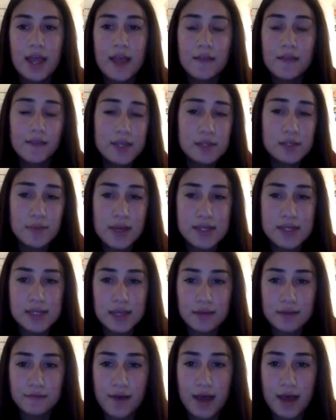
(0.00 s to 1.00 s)
This spacing
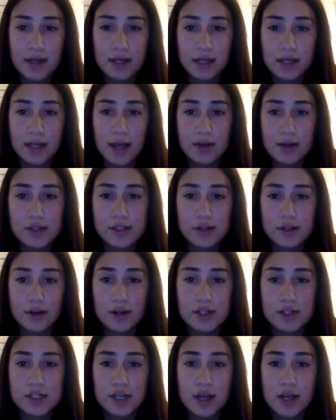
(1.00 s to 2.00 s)
effect allows
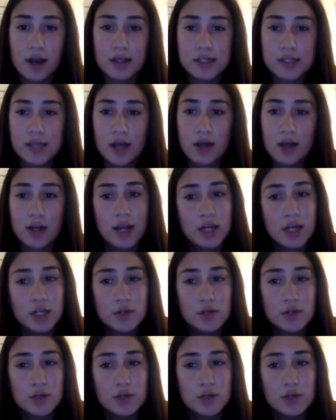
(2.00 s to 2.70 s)
learners to consolidate